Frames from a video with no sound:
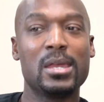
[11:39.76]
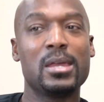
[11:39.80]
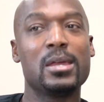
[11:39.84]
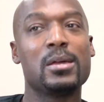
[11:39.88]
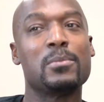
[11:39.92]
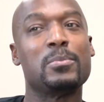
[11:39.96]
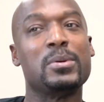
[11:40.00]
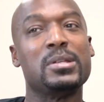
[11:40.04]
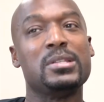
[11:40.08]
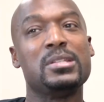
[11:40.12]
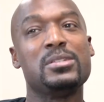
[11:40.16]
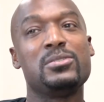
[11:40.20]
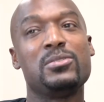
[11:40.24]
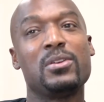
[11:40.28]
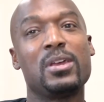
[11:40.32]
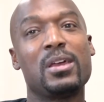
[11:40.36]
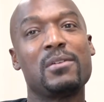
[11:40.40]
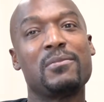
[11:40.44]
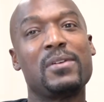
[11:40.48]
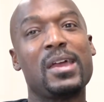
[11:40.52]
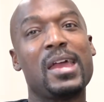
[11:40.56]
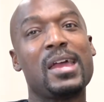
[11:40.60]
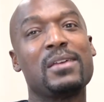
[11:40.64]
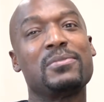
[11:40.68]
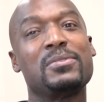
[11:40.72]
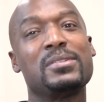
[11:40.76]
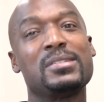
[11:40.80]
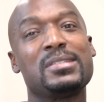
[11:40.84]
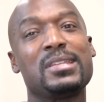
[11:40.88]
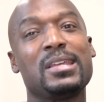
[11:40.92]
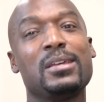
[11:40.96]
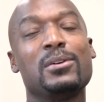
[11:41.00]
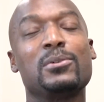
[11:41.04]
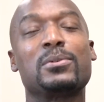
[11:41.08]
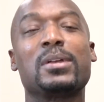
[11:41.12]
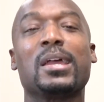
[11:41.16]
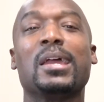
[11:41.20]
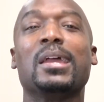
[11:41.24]
But did you ever have to say,
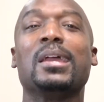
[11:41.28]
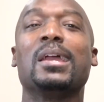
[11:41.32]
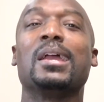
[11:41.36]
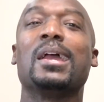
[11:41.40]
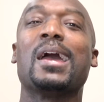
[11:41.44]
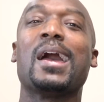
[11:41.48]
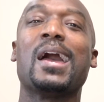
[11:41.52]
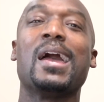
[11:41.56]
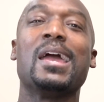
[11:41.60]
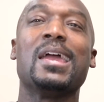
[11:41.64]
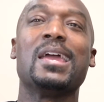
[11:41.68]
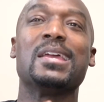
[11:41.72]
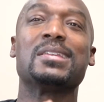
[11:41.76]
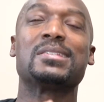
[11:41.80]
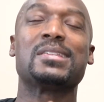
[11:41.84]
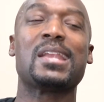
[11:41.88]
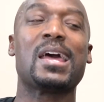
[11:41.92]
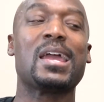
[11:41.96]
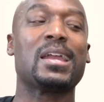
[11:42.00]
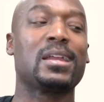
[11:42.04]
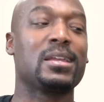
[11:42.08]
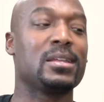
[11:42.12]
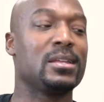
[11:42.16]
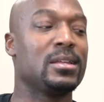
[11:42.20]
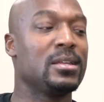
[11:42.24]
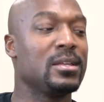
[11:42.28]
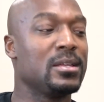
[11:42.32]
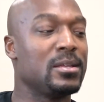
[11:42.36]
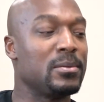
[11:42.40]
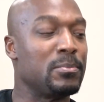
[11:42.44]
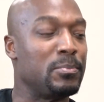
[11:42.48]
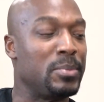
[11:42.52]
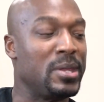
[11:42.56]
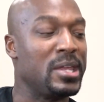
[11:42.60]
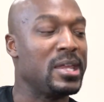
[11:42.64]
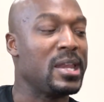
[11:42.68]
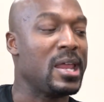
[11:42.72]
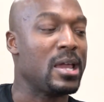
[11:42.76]
okay, it's like
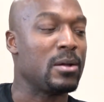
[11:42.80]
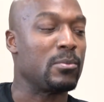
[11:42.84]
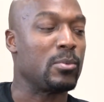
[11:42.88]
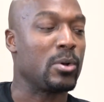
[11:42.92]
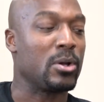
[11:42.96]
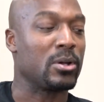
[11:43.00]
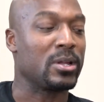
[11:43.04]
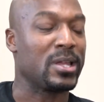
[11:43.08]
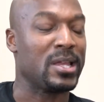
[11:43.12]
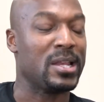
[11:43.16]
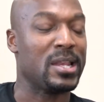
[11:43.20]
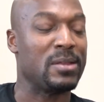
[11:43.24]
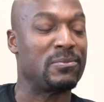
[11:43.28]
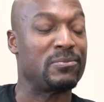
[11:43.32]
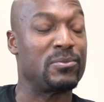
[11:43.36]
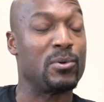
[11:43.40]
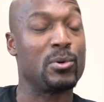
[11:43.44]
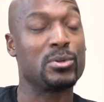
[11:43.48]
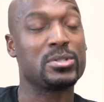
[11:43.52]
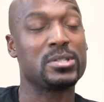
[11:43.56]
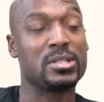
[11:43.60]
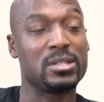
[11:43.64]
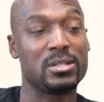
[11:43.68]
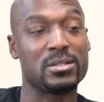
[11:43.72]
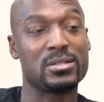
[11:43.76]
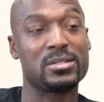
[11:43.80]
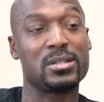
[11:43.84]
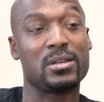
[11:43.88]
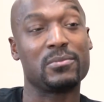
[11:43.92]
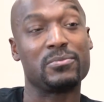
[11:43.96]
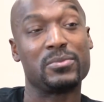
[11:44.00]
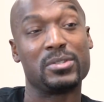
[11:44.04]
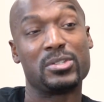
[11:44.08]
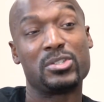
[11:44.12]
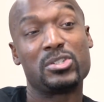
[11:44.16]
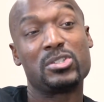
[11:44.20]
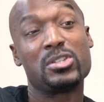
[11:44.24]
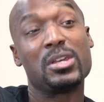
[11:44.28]
being at work and forcing yourself to
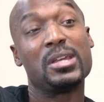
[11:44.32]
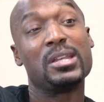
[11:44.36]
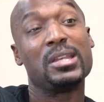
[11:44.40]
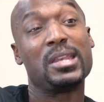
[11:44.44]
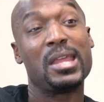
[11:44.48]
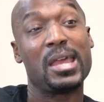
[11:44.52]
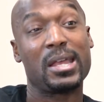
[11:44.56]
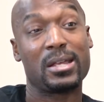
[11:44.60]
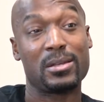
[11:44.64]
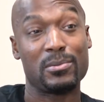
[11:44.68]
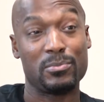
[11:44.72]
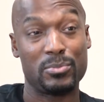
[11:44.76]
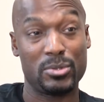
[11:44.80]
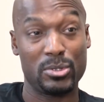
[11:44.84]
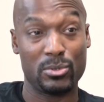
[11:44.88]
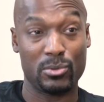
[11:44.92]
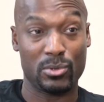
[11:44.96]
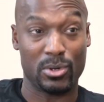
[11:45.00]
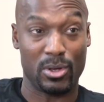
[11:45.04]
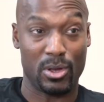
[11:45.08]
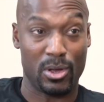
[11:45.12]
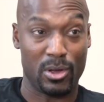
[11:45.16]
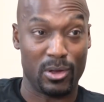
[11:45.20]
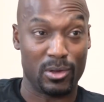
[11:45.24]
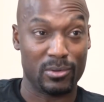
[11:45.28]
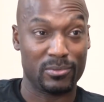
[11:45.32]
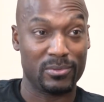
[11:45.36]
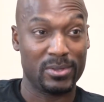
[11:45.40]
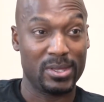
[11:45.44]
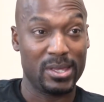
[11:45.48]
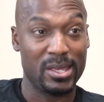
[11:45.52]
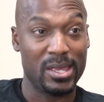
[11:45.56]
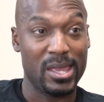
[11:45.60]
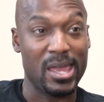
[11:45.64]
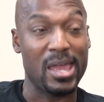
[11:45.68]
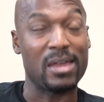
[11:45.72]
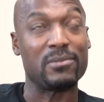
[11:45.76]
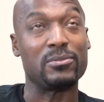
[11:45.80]
shut that computer off.
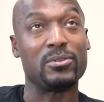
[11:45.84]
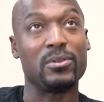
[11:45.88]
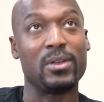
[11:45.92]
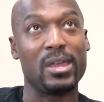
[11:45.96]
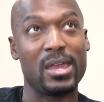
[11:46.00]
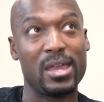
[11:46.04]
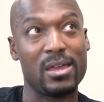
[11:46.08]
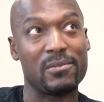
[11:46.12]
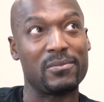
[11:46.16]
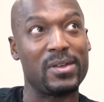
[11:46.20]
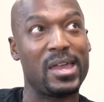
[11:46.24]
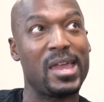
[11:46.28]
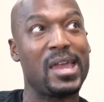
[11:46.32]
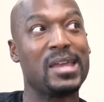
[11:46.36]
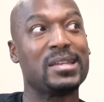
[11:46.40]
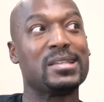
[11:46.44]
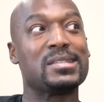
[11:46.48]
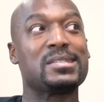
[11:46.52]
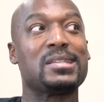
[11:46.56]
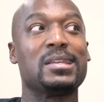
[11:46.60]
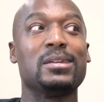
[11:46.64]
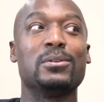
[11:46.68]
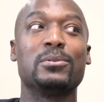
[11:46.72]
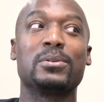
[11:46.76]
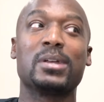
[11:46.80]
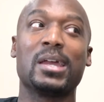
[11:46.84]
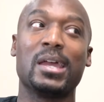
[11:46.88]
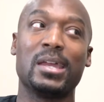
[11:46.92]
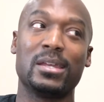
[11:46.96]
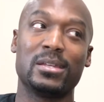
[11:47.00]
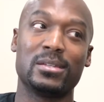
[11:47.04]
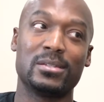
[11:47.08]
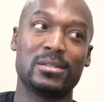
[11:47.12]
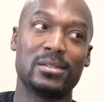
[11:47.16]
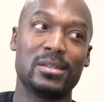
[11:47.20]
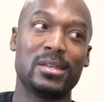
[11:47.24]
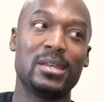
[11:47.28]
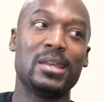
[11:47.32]
Mm-hmm. Have you ever had to say, okay,
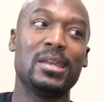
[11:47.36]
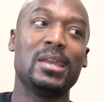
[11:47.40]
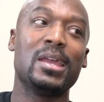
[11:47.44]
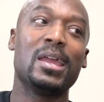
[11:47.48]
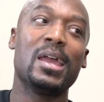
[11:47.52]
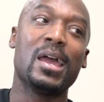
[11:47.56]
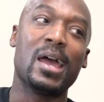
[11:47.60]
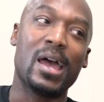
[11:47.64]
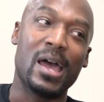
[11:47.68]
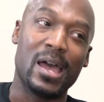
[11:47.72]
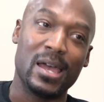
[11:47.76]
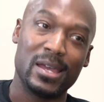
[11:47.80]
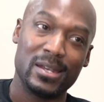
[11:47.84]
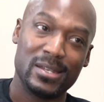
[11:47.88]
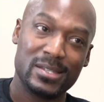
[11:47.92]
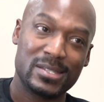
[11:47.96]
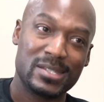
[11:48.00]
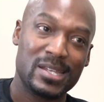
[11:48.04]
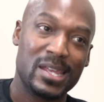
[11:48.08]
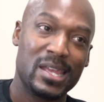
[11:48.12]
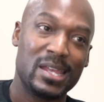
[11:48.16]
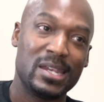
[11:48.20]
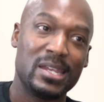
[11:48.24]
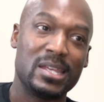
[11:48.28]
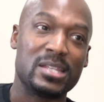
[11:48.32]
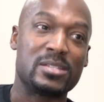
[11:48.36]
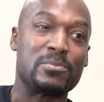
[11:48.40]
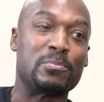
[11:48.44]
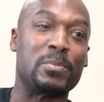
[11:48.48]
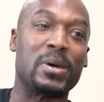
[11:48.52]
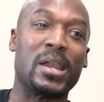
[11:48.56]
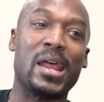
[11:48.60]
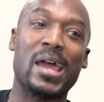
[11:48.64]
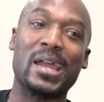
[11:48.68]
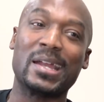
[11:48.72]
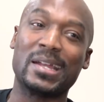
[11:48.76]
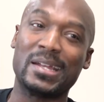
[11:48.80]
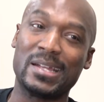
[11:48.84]
I understand this, but
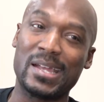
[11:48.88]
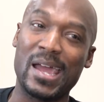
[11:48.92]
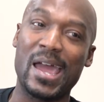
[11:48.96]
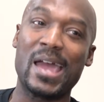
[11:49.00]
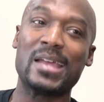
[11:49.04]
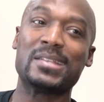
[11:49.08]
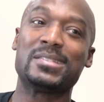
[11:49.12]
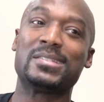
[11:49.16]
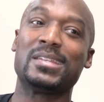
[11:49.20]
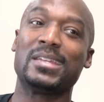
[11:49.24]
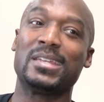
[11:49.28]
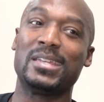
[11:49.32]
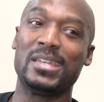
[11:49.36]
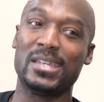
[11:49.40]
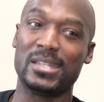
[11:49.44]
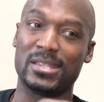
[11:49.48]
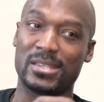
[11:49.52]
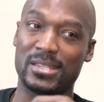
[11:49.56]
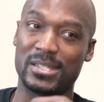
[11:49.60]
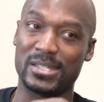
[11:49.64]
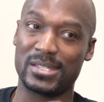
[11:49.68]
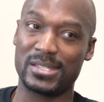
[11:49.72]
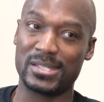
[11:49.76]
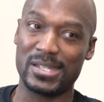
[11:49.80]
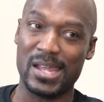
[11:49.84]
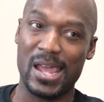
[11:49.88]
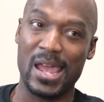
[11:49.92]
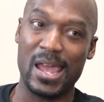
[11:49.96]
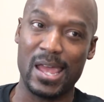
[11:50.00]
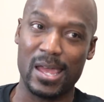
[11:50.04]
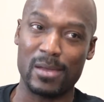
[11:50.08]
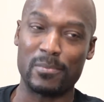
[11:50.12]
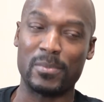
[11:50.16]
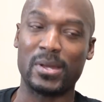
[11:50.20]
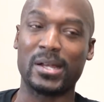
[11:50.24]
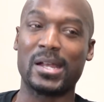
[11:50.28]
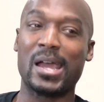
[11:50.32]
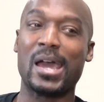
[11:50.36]
I got to get this time.
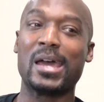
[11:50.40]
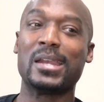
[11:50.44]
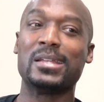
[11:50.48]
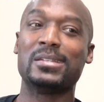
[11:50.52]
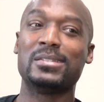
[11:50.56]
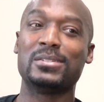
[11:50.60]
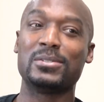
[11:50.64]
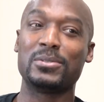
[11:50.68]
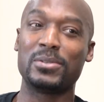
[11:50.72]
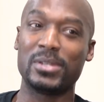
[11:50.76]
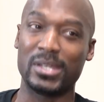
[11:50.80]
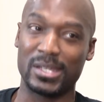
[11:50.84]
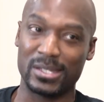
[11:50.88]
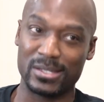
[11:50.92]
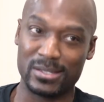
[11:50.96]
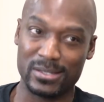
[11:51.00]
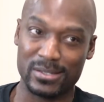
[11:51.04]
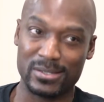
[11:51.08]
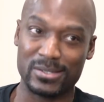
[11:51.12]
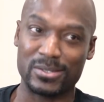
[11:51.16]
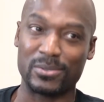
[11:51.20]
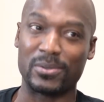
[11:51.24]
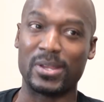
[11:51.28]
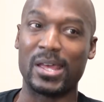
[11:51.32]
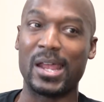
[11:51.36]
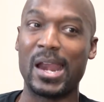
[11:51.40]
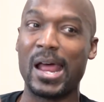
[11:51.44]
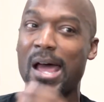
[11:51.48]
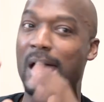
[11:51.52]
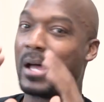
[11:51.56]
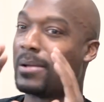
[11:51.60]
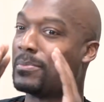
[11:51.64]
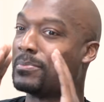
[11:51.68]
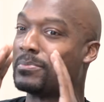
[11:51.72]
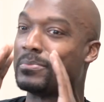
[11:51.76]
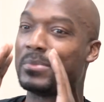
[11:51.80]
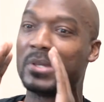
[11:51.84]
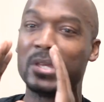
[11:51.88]
I got to do this so that
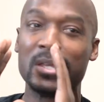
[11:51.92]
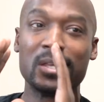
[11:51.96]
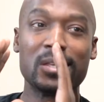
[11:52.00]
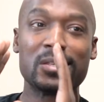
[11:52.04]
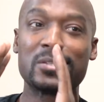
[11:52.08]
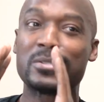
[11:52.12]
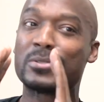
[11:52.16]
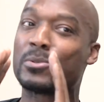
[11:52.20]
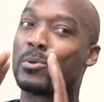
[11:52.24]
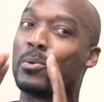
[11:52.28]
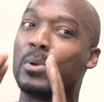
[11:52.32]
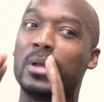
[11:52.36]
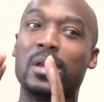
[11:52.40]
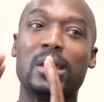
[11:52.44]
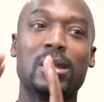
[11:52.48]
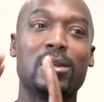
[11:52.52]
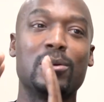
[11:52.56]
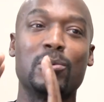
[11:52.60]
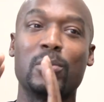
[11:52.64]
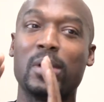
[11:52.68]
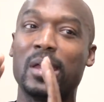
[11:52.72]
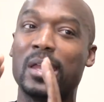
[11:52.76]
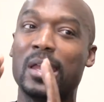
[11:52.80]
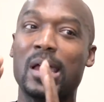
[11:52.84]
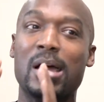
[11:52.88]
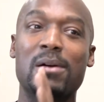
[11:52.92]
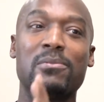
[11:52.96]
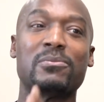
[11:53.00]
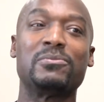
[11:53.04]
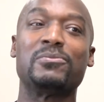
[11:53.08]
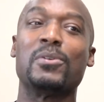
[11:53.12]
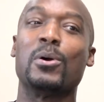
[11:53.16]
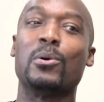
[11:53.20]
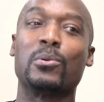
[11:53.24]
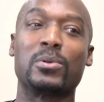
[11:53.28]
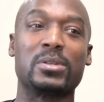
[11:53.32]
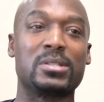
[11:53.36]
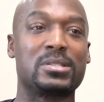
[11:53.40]
I'm squared away, I'm
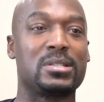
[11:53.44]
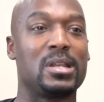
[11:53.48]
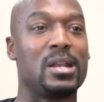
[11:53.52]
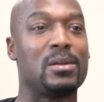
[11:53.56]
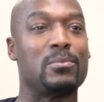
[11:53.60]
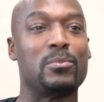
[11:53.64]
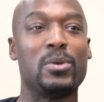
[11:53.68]
focused, and I'm